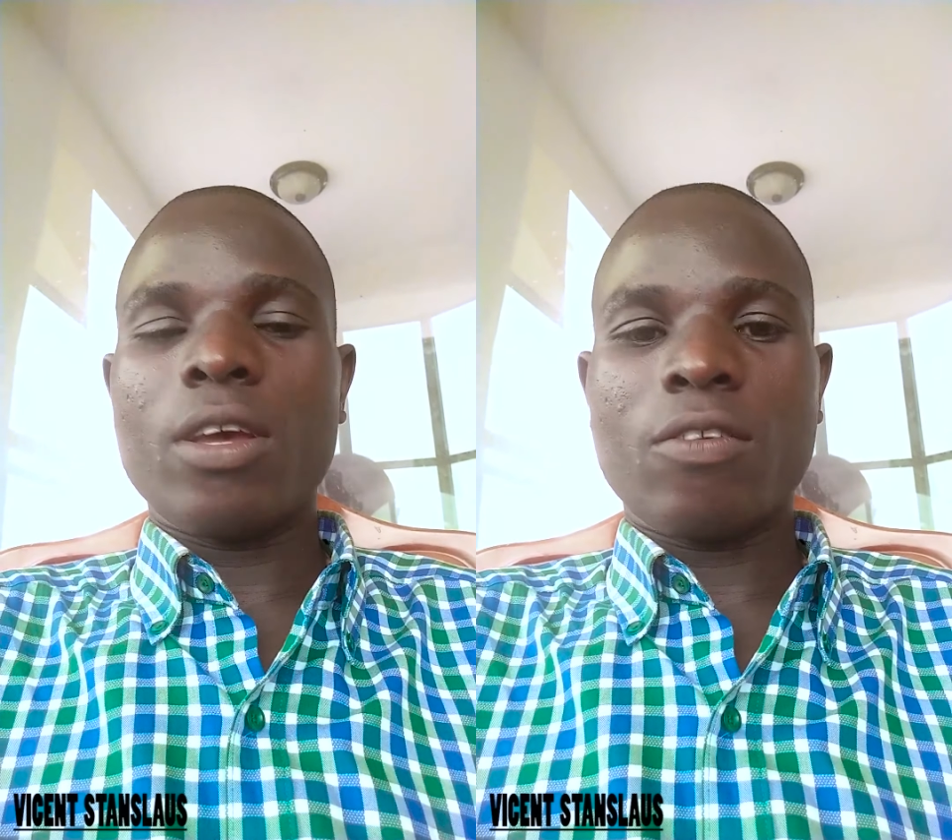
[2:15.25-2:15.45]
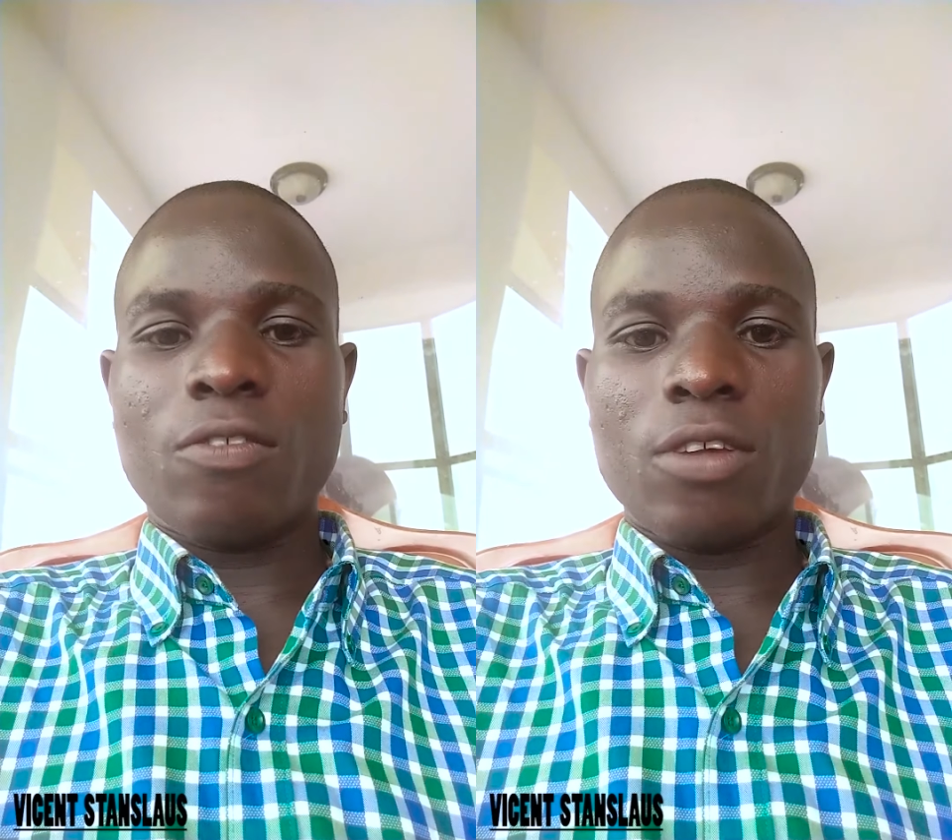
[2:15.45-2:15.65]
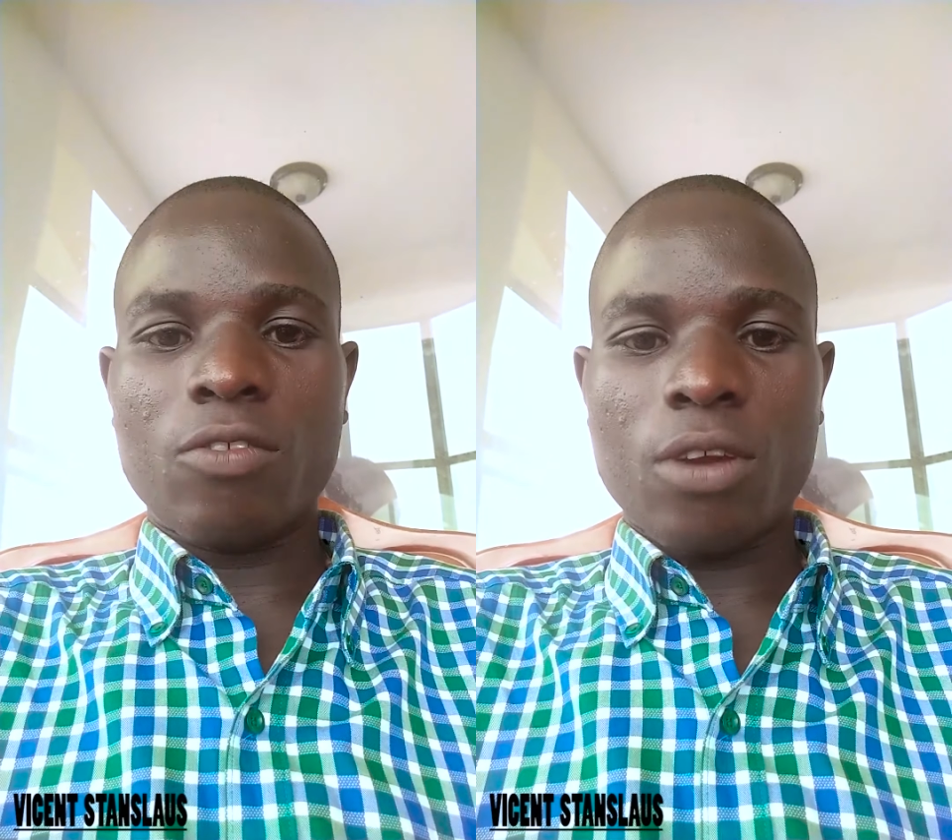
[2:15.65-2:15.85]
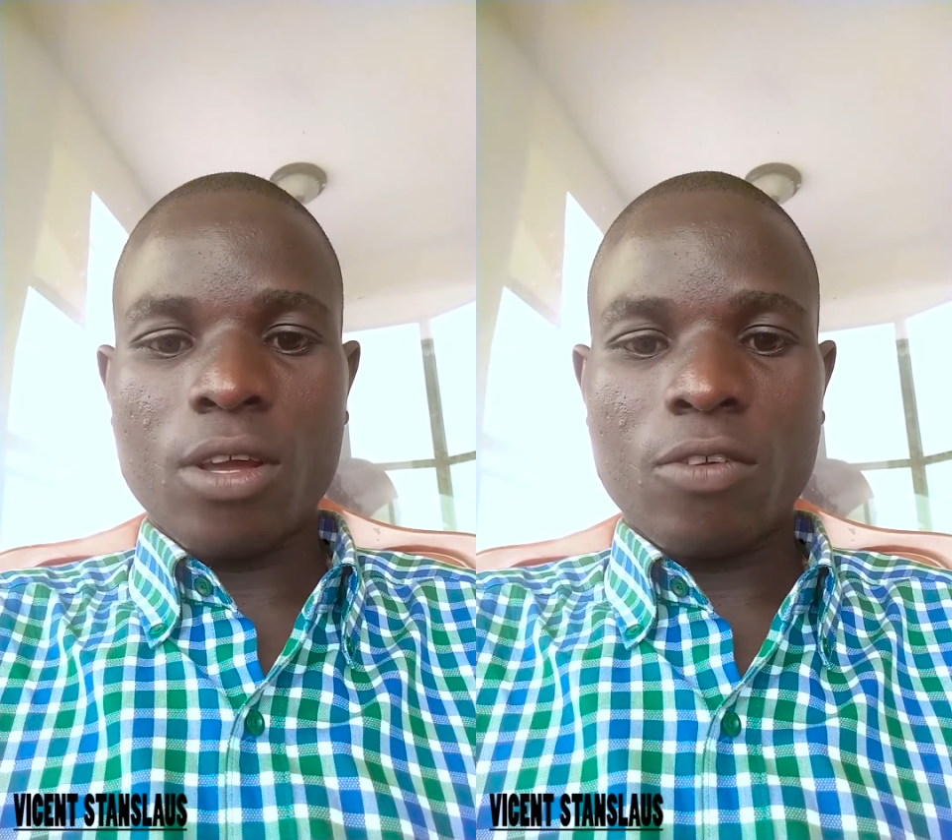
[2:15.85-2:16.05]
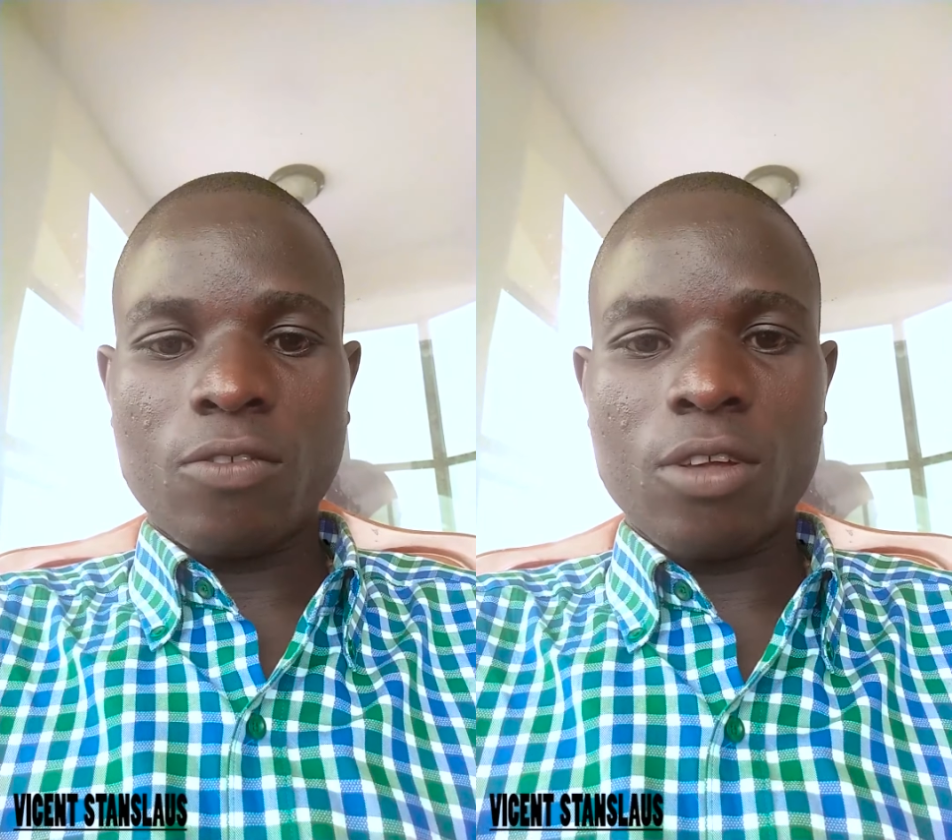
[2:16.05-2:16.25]
etc.,
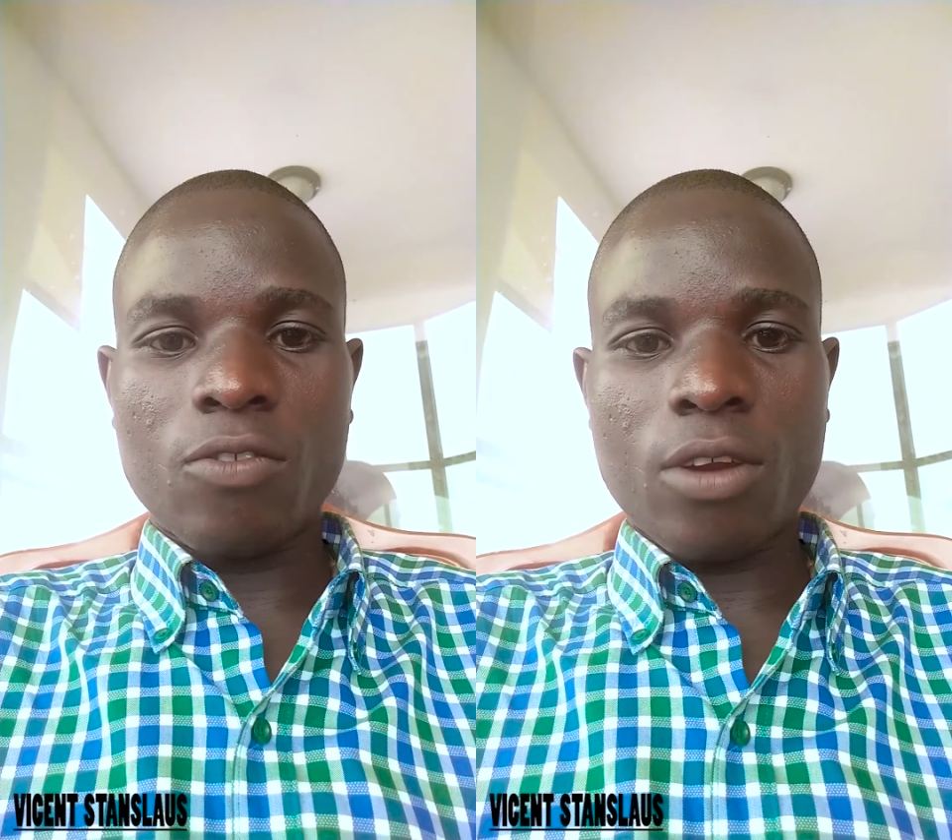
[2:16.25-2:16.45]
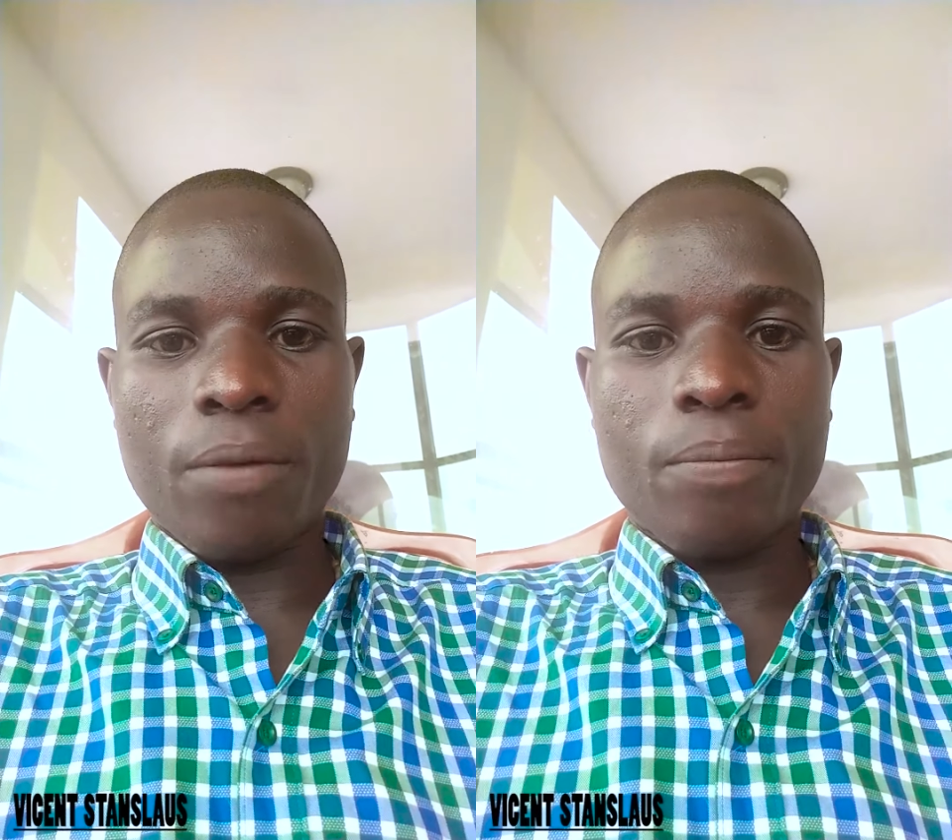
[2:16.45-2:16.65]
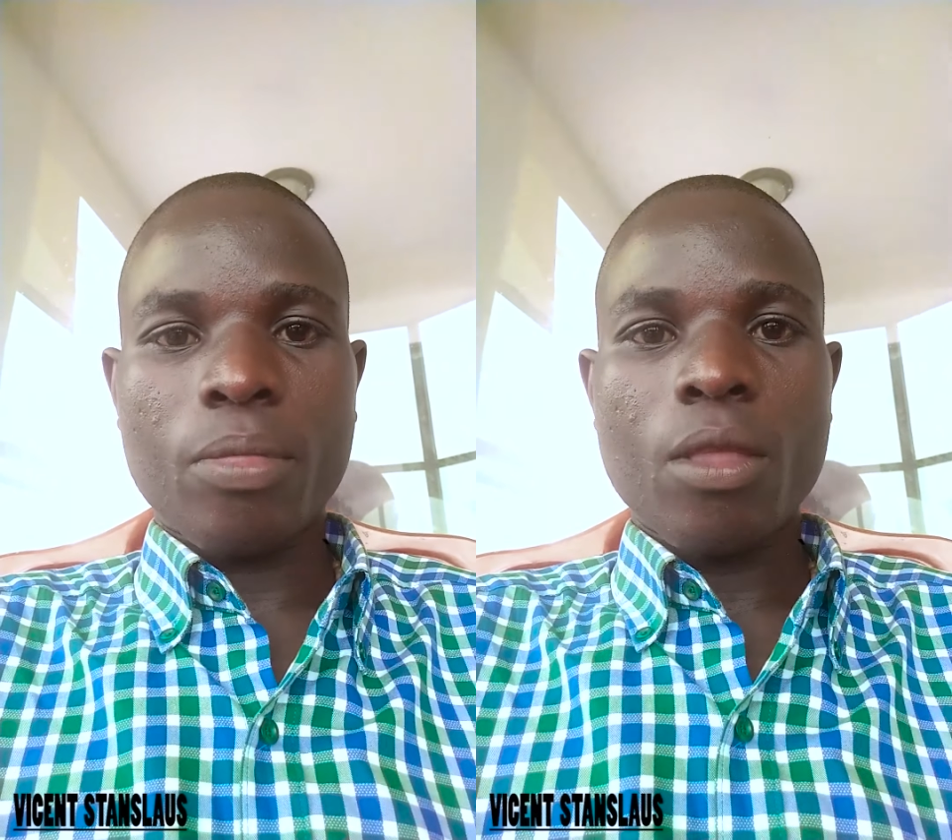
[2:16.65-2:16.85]
etc.